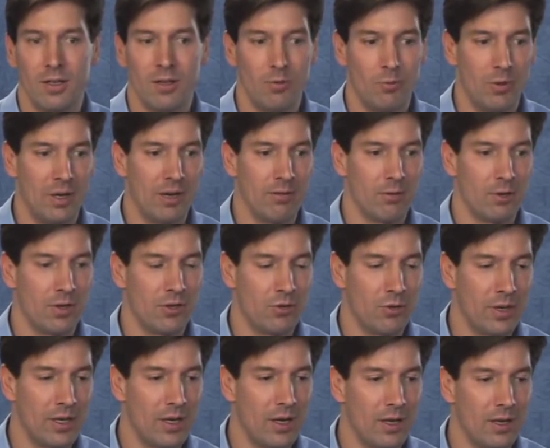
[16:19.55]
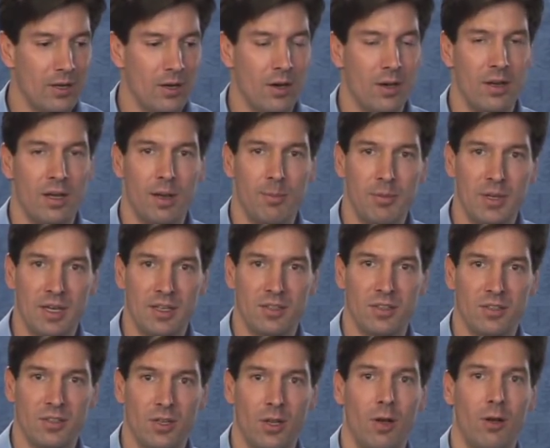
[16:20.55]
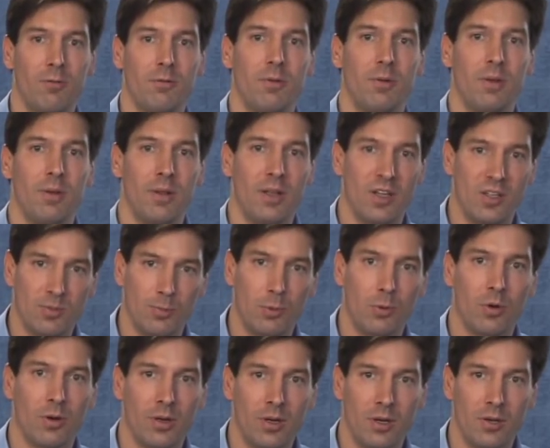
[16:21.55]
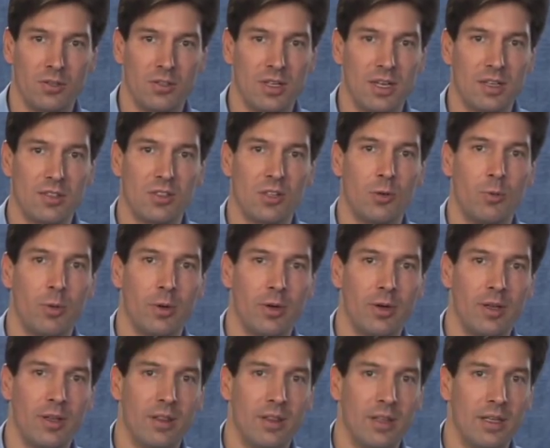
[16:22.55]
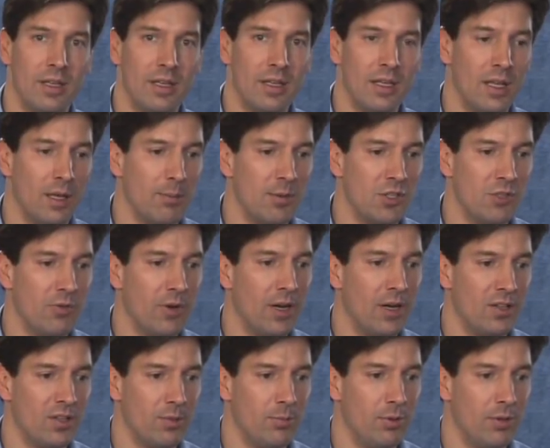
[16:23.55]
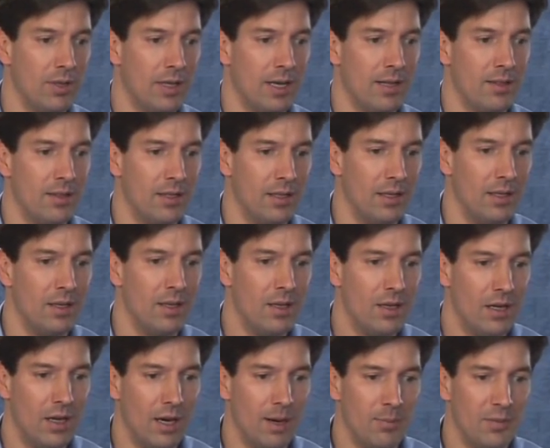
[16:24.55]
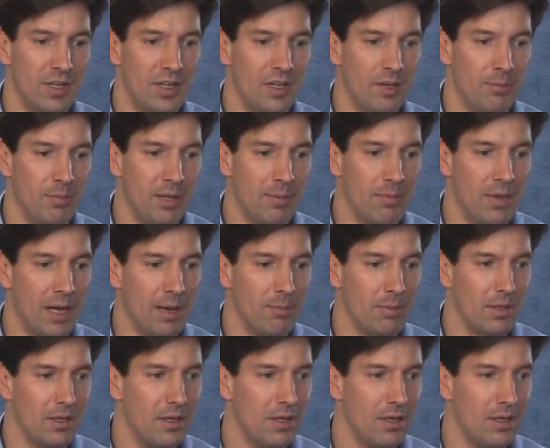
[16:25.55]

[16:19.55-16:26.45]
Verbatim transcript: Whenever a tray icon updates itself, Explorer goes and has to query the image file to pull out the updated bitmap.